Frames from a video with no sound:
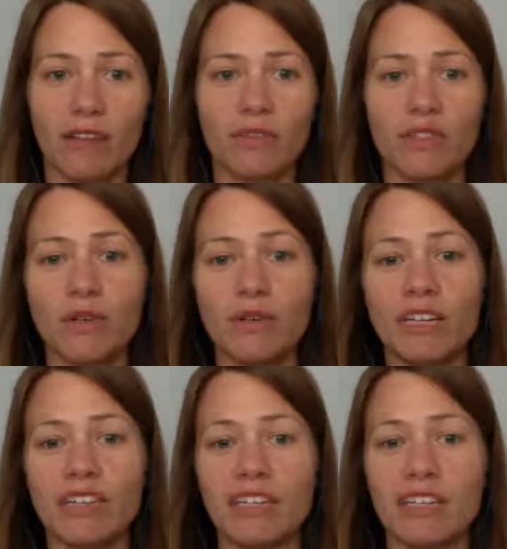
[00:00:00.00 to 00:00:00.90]

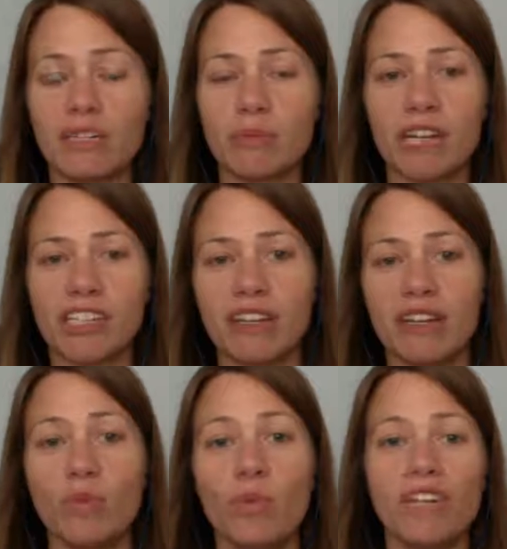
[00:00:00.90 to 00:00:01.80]
tuning gene expression
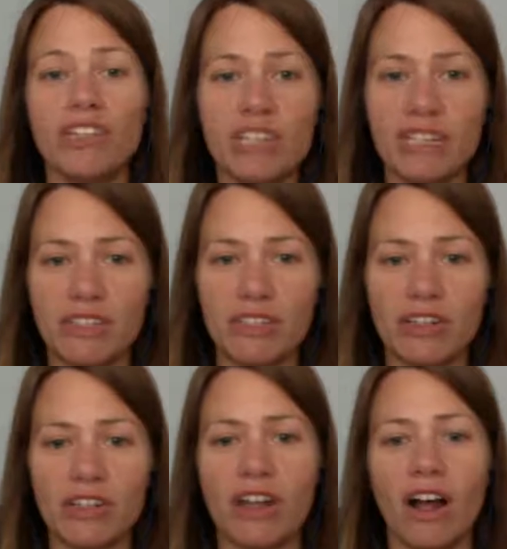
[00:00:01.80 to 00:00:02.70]
and when genes are
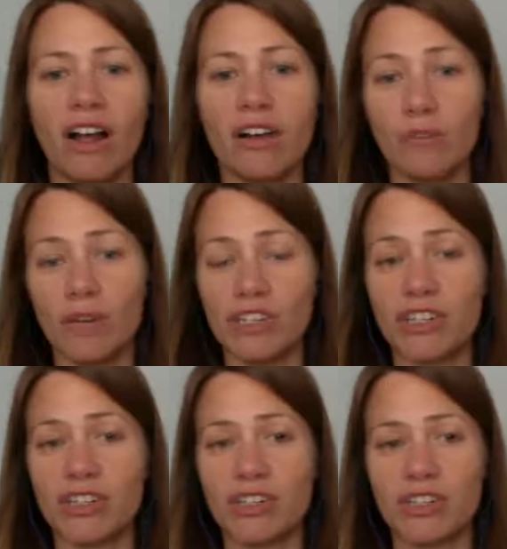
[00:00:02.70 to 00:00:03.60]
turned on and when
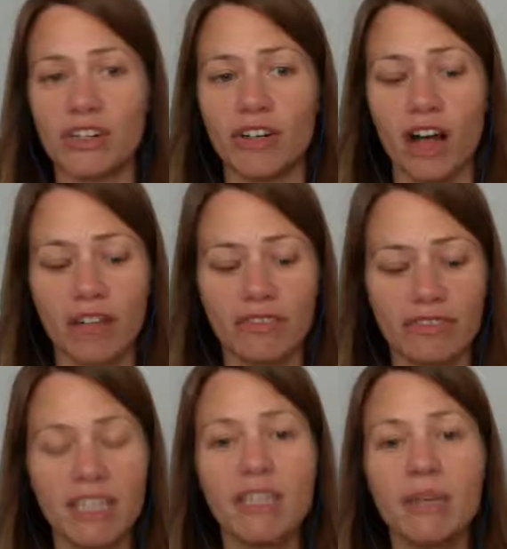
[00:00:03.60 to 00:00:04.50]
genes are turned off.
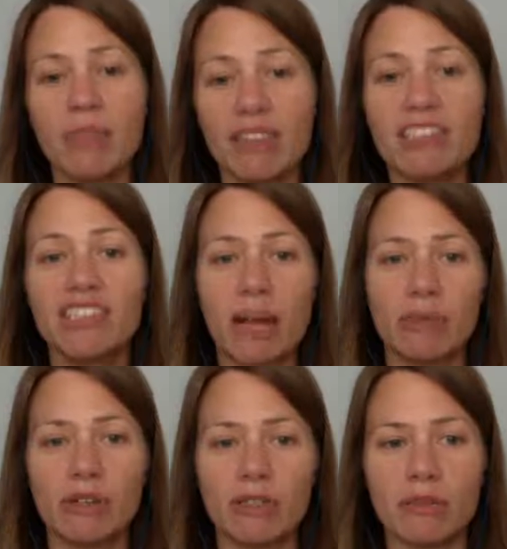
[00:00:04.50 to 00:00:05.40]
But this
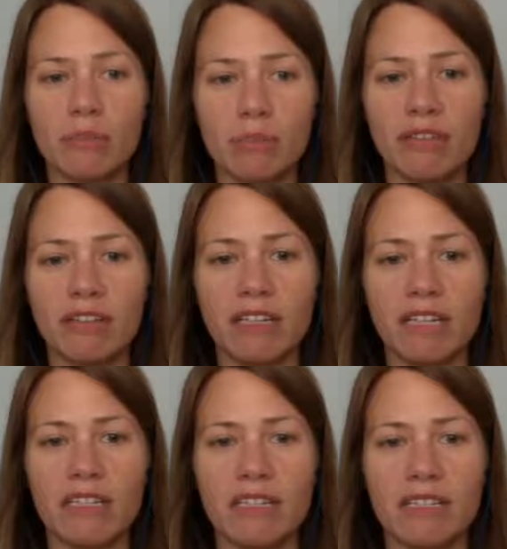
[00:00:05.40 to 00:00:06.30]
chapter
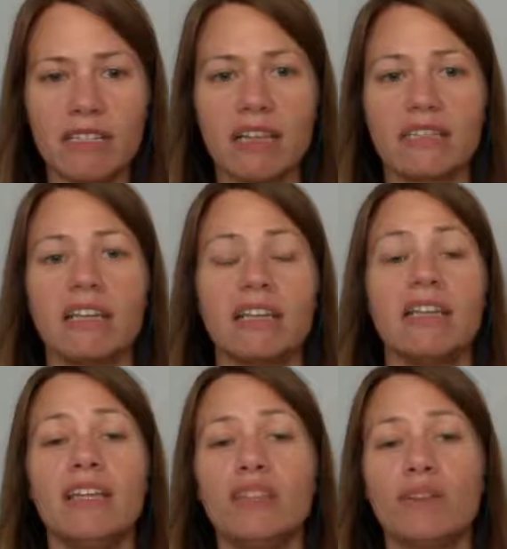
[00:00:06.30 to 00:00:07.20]
specifically is discussing
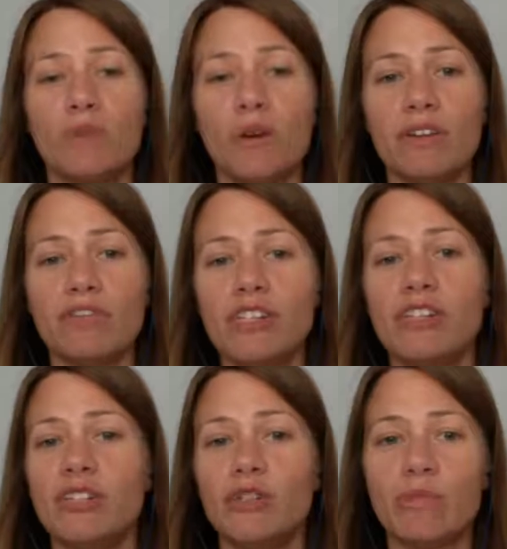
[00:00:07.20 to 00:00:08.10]
the role of
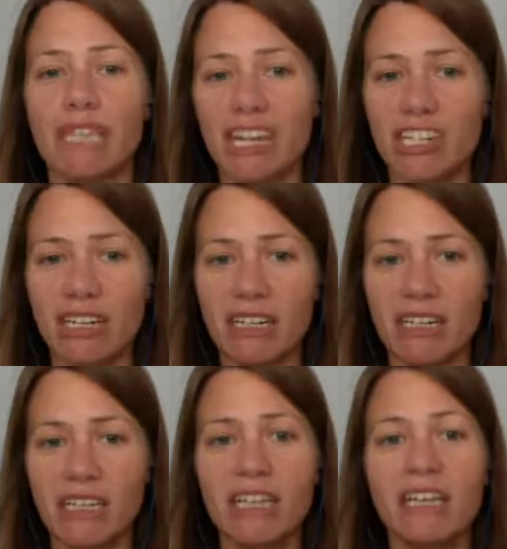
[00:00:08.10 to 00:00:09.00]
gene duplication
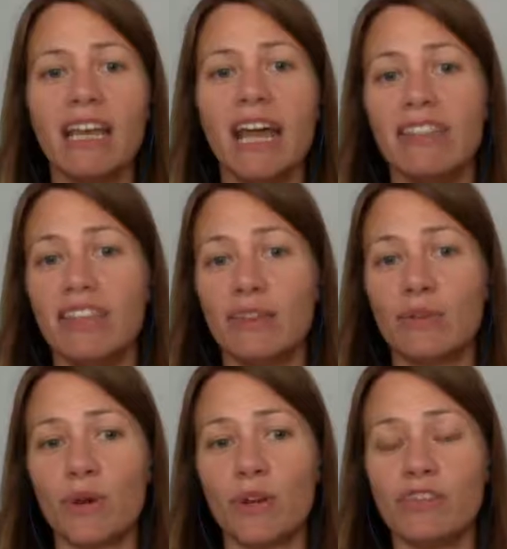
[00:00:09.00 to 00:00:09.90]
and then the
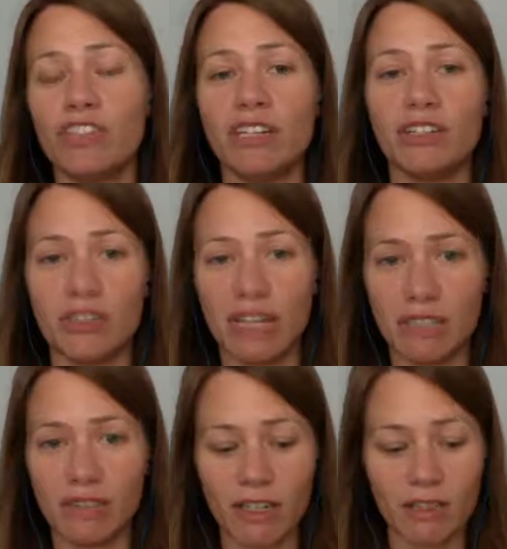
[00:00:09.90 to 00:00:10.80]
role of gene transfer.